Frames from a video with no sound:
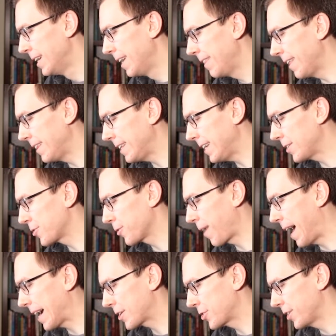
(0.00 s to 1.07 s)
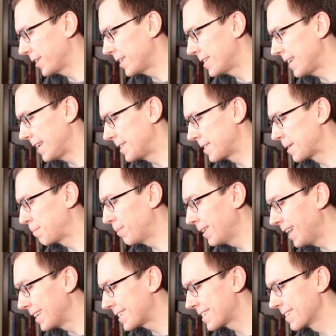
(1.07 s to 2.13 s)
then the interaction says it's a
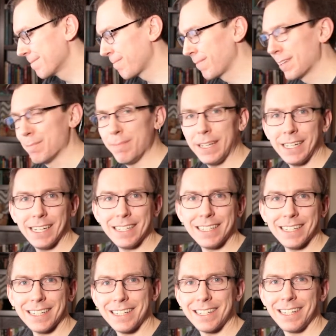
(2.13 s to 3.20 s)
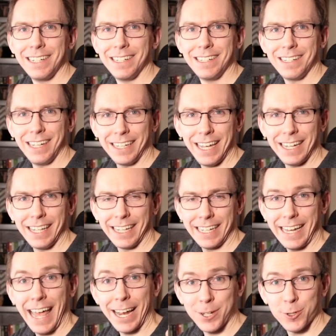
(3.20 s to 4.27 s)
plus because it's, again, like an
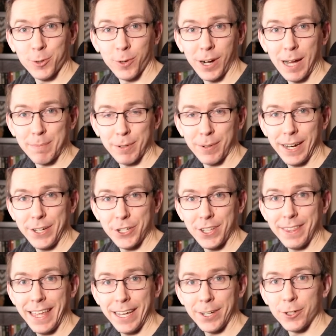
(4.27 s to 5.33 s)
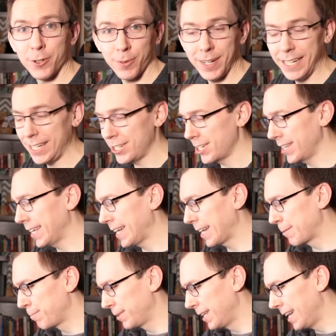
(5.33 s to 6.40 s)
XOR operation. They agree, so they get a
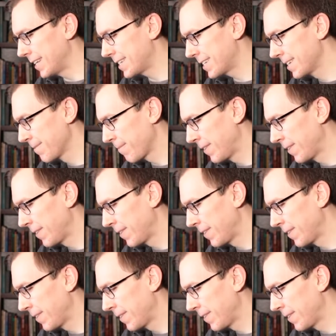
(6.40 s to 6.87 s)
plus.